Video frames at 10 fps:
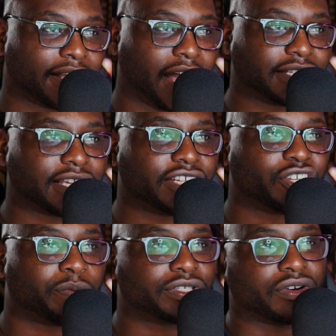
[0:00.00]
Constellation,
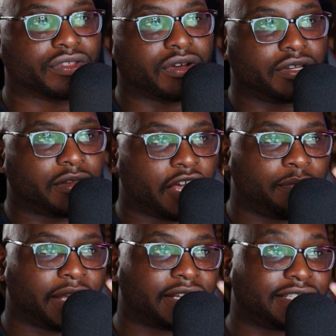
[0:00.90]
prisoner of the golden
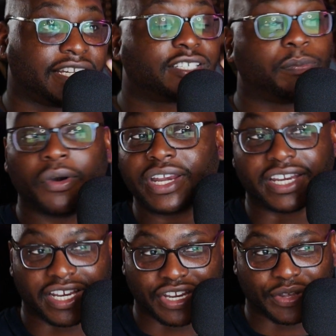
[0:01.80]
headband, is disappointed
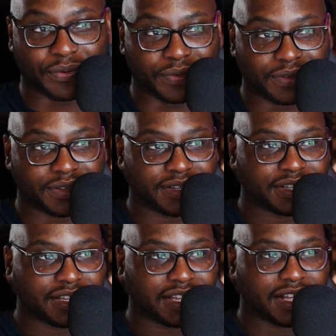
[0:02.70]
in you.
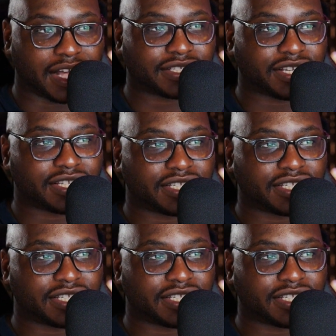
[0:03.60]
Constellation